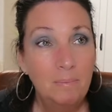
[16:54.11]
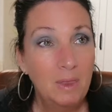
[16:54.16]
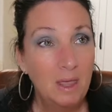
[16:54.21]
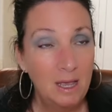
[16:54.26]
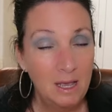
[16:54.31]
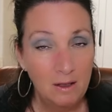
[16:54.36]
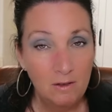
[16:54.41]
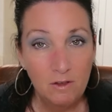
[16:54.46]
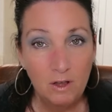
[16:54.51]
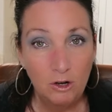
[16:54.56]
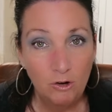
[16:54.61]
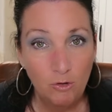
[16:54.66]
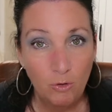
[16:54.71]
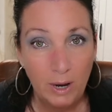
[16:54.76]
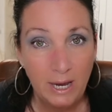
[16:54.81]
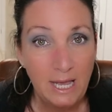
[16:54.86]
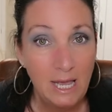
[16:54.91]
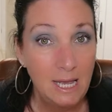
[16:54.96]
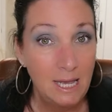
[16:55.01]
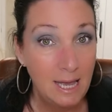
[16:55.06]
Is it
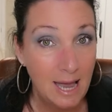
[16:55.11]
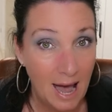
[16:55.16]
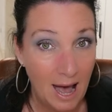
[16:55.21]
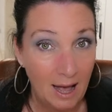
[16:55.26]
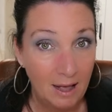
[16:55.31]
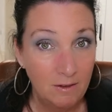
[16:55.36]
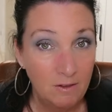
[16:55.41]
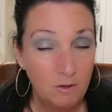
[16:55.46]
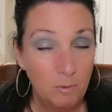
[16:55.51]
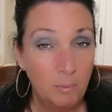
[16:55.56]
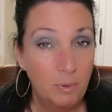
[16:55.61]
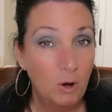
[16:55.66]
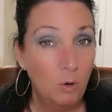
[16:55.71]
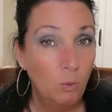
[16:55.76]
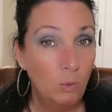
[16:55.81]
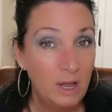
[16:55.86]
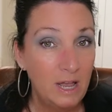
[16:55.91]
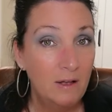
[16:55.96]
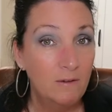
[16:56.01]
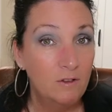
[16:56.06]
tricky? Yes, but
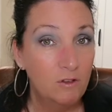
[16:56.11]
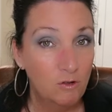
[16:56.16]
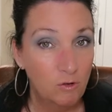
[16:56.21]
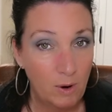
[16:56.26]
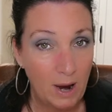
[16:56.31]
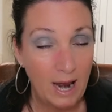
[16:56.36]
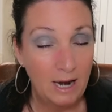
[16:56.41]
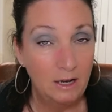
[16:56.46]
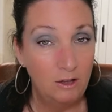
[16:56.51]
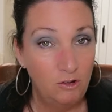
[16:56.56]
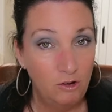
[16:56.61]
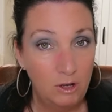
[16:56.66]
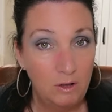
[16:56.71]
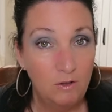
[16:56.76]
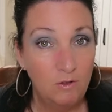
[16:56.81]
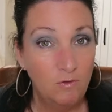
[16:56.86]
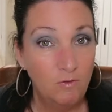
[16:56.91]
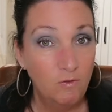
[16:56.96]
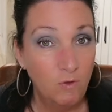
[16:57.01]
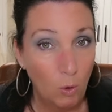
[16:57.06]
we have
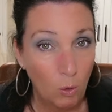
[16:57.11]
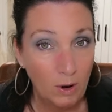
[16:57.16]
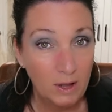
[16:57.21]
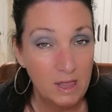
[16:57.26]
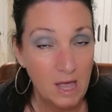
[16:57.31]
strategies for